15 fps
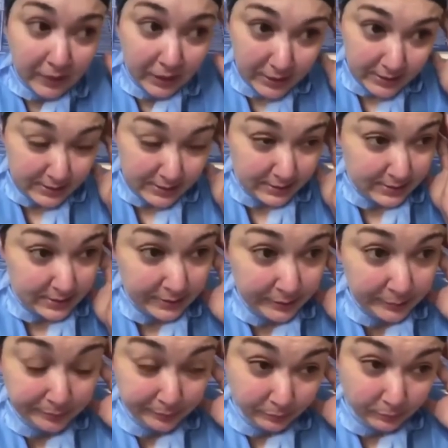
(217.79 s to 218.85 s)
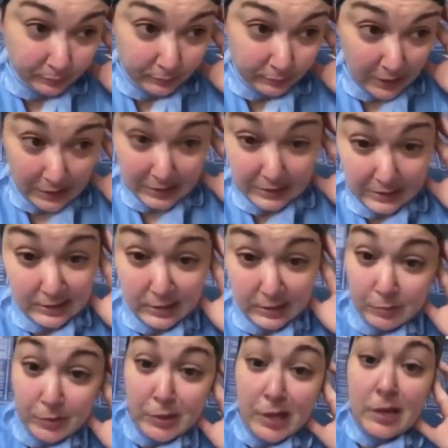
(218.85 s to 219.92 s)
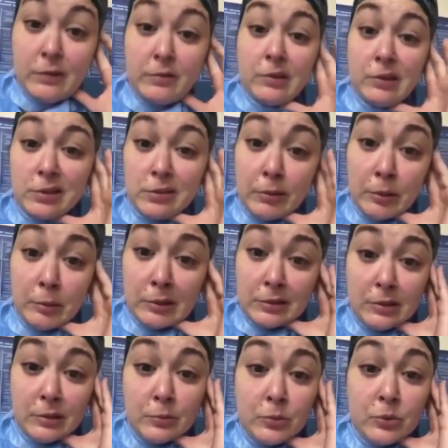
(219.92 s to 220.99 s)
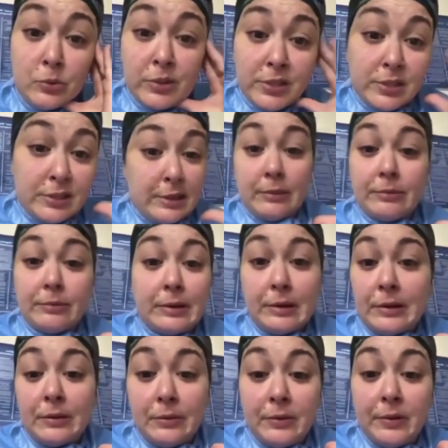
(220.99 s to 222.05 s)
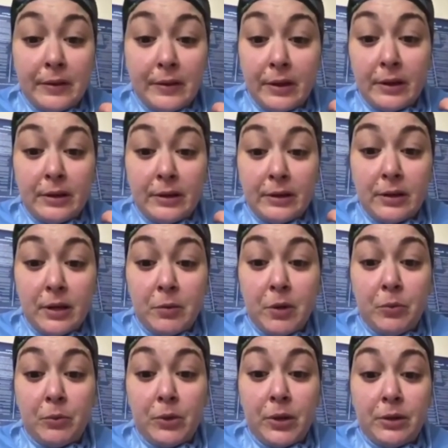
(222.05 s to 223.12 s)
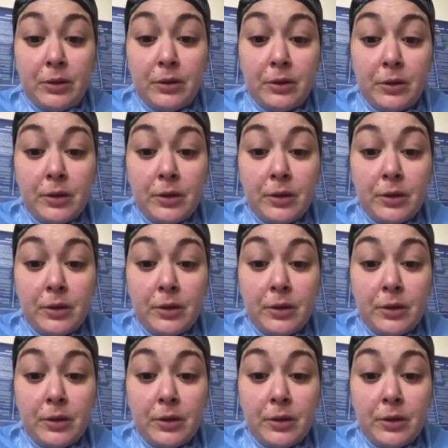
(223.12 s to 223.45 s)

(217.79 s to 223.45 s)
is, and this is going to be kind of an extreme example, this is really the only thing I can come up with,